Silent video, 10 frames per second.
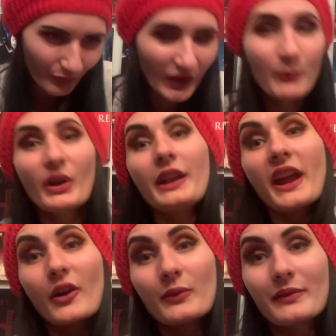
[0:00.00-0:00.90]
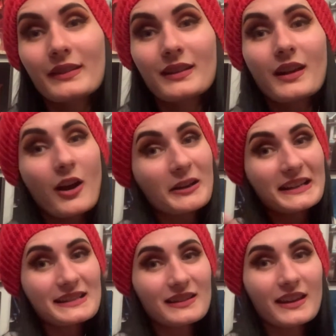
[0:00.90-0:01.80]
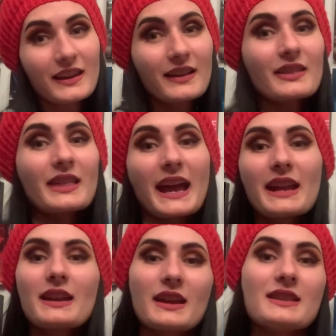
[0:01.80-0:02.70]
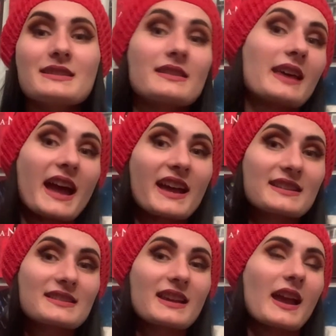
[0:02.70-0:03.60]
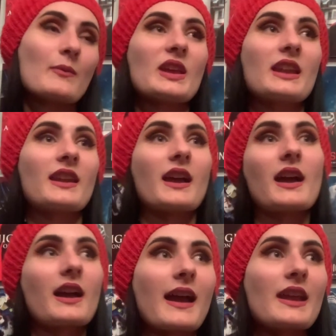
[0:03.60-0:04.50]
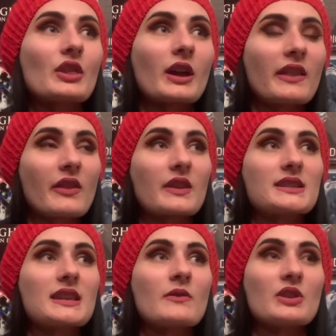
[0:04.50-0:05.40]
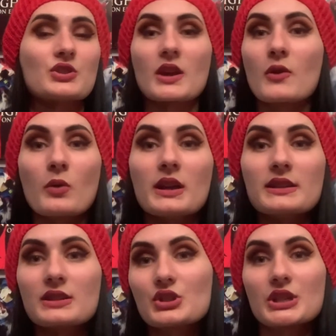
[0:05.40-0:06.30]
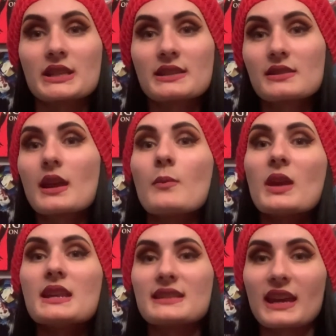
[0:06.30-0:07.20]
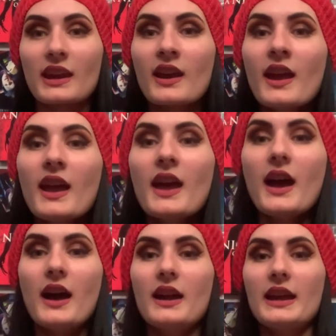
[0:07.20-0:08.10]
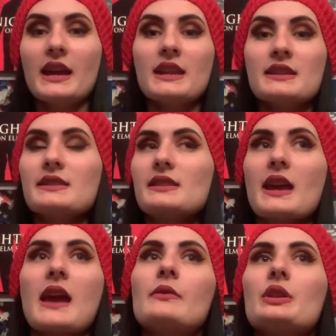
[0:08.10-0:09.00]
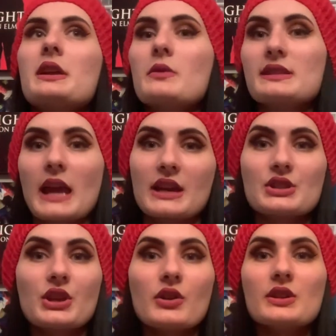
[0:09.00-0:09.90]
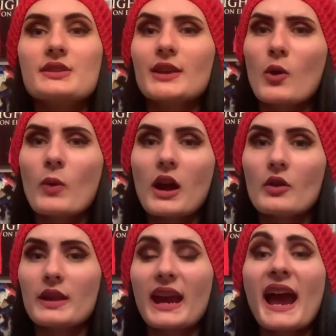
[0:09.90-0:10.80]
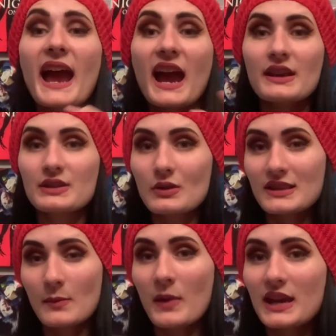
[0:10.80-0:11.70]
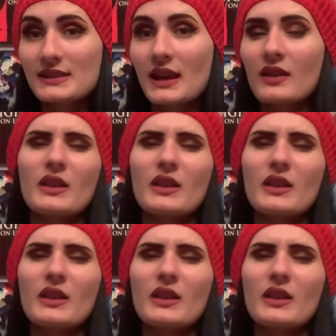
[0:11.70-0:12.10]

But no, Honestly, that is that. I mean, I thought that the TV show was just amazing. And everything was executed so well. The cast was amazing.